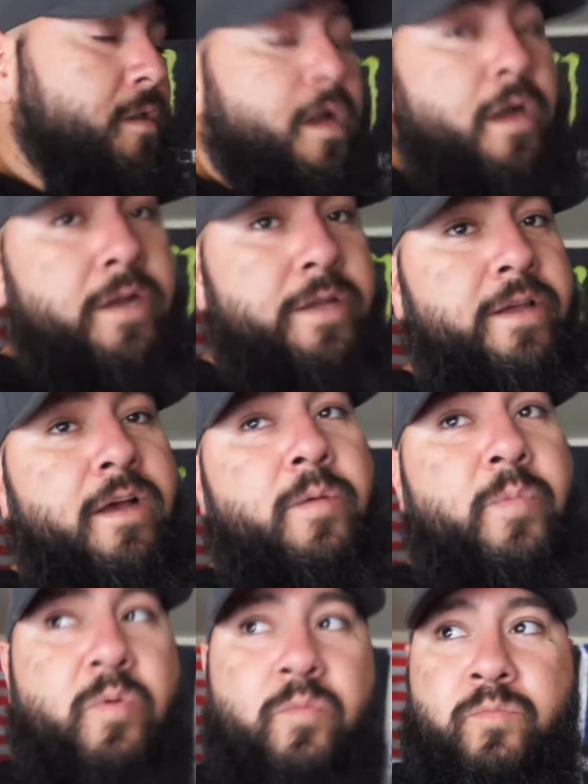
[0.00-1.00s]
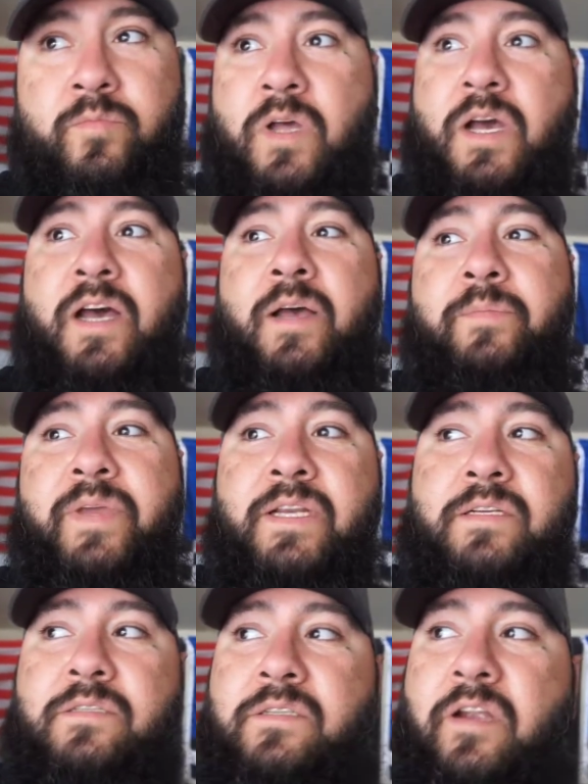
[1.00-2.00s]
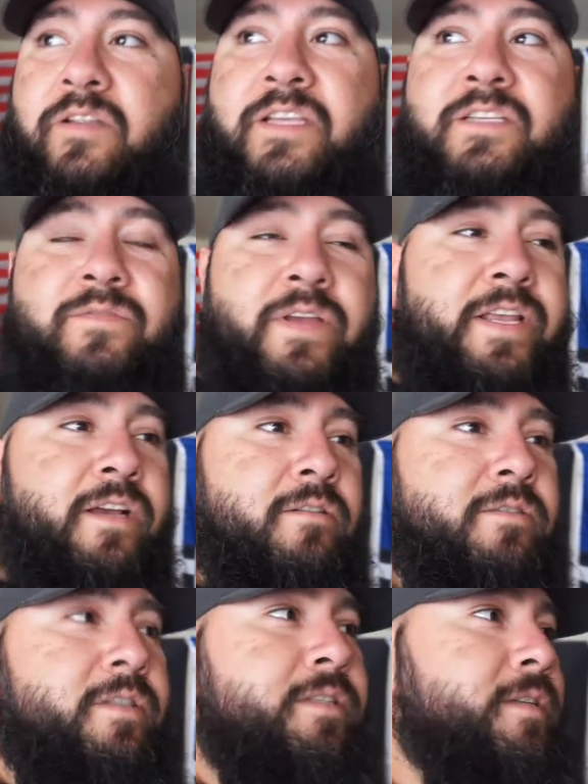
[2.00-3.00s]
Alright, y'all, I've been meaning to start these videos since